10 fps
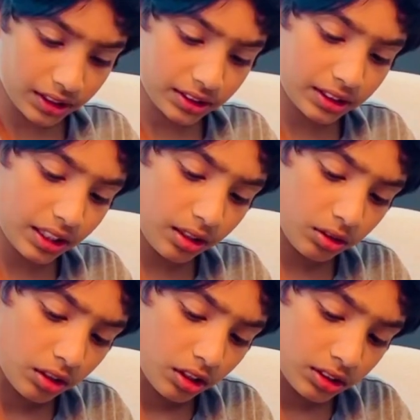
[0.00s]
this is how
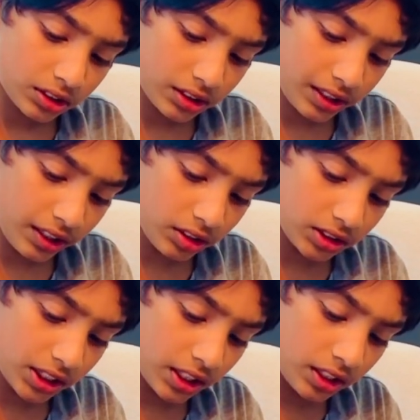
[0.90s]
seals
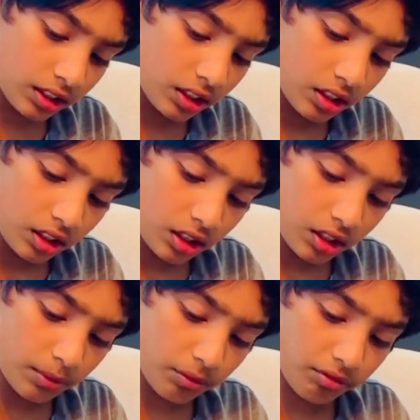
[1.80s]
and
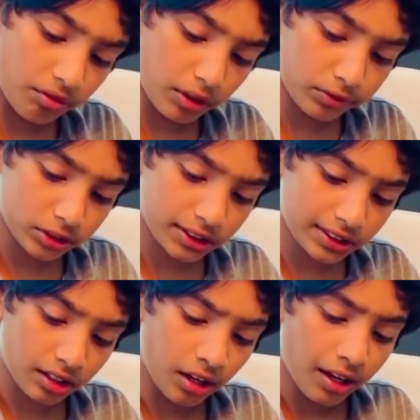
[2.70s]
walruses
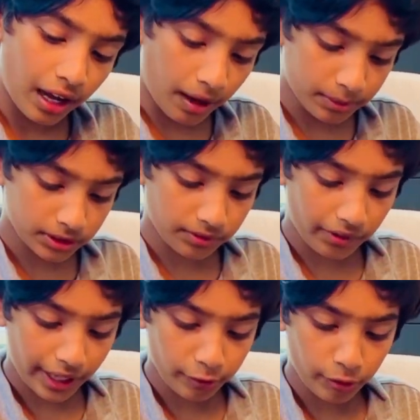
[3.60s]

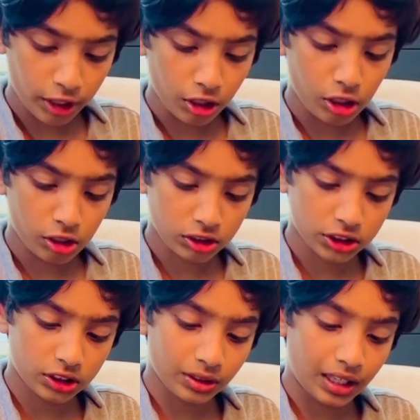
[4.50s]
survive in harsh
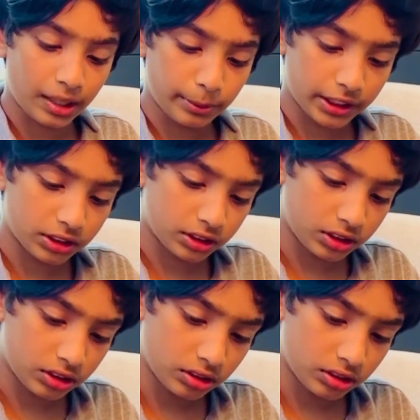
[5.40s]
climates.